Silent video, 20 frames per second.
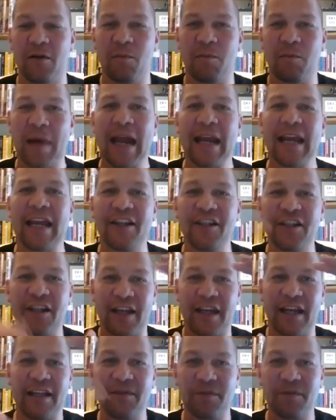package
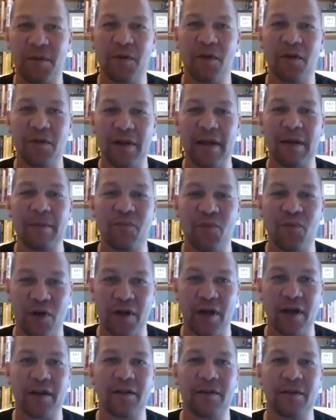it into an online
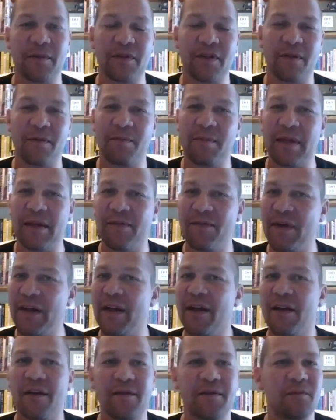product, which could be
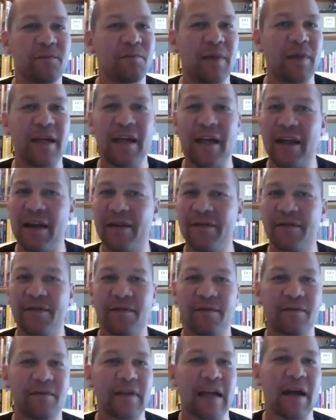videos, PDFs,
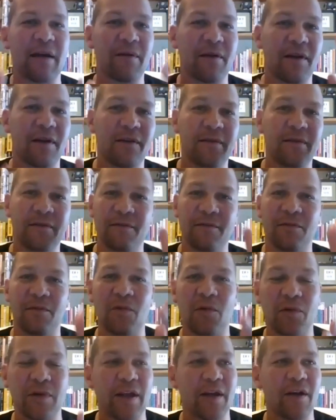downloads,
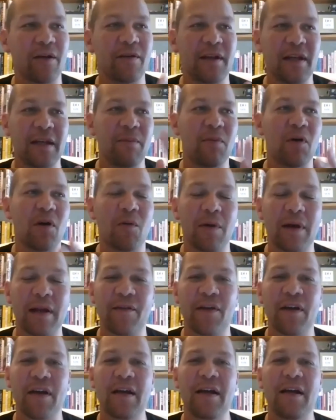audio, ebook,
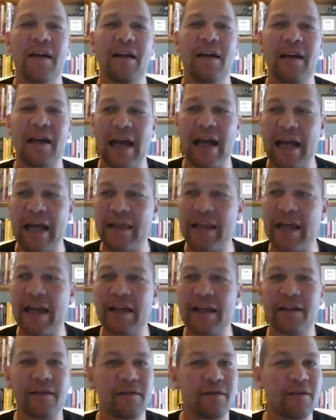whatever, and
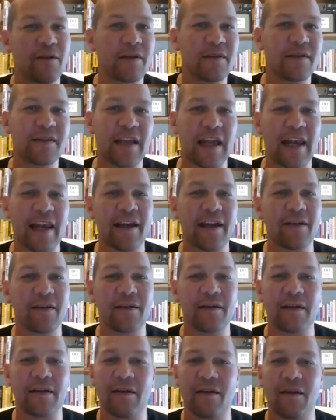then you can sell it
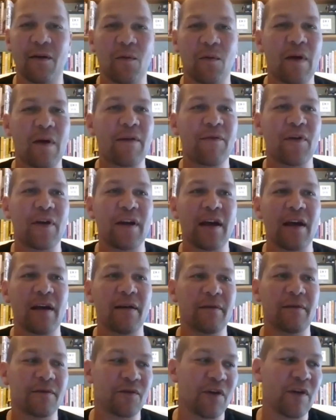wherever. And
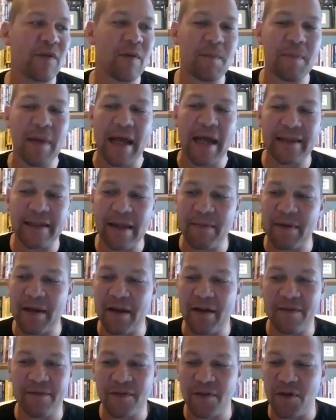during the
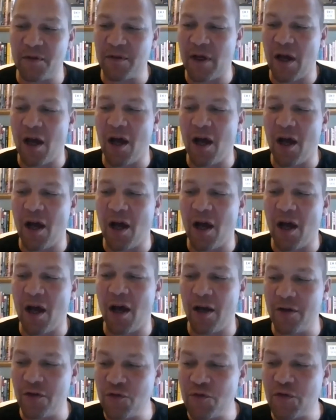pandemic, I've sold
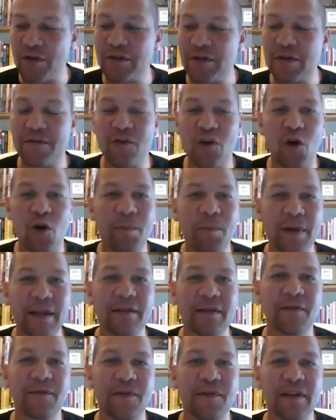hundreds of
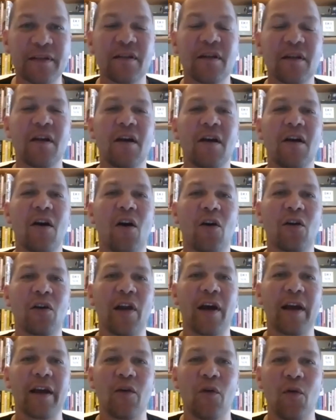copies of this
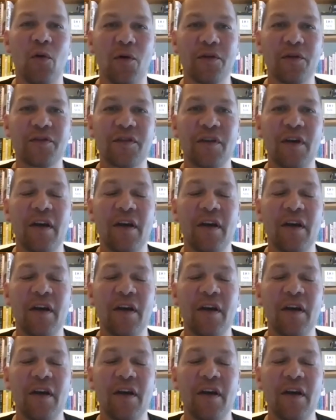online course